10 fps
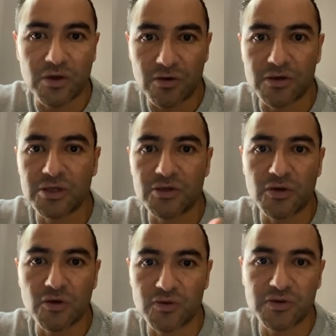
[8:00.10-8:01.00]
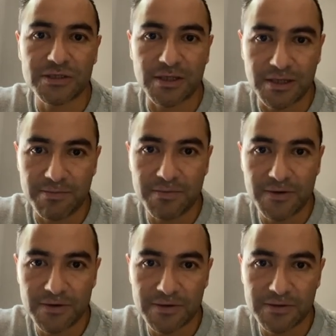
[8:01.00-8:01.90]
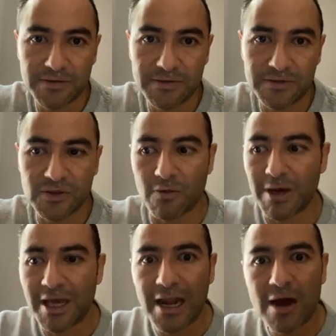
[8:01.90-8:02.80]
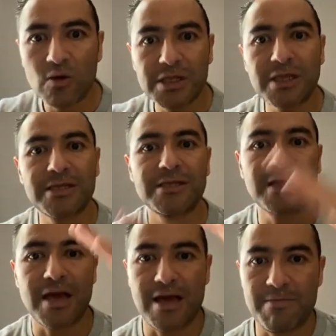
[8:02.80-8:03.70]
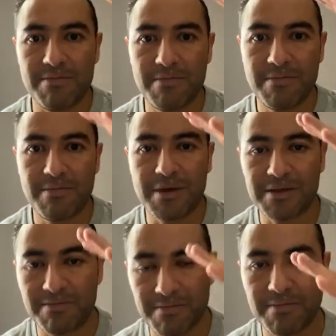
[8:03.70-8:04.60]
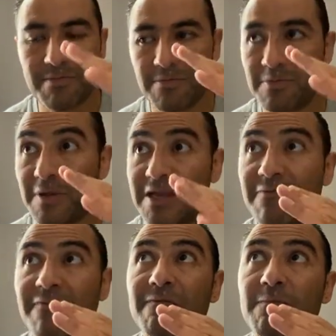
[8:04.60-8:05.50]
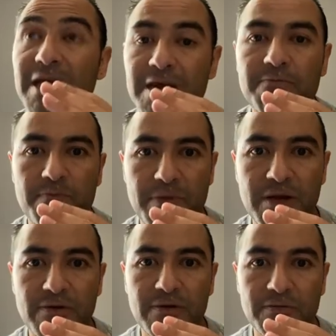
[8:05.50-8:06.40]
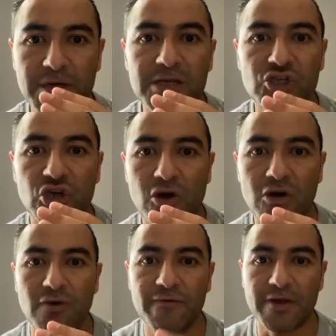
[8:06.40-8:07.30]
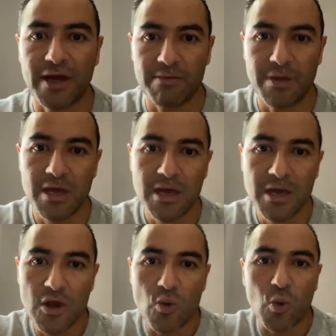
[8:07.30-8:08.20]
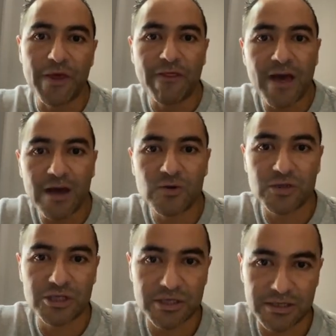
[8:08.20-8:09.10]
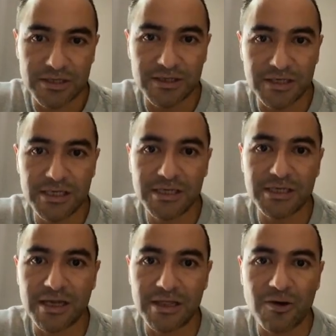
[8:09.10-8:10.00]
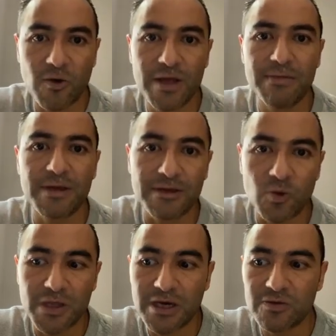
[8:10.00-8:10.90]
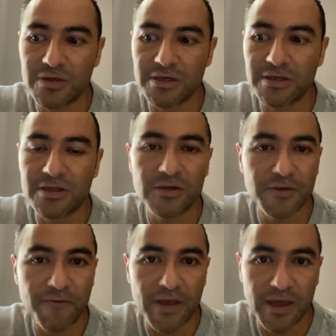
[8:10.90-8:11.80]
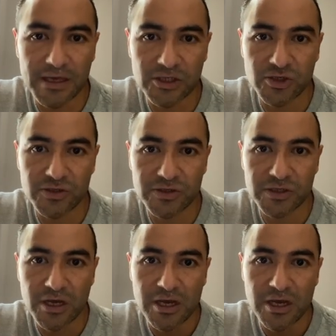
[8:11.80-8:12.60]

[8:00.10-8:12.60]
you are going to go to sleep. So by allowing that time, but that big period, big chunk of time, without the digital craving, without the notifications,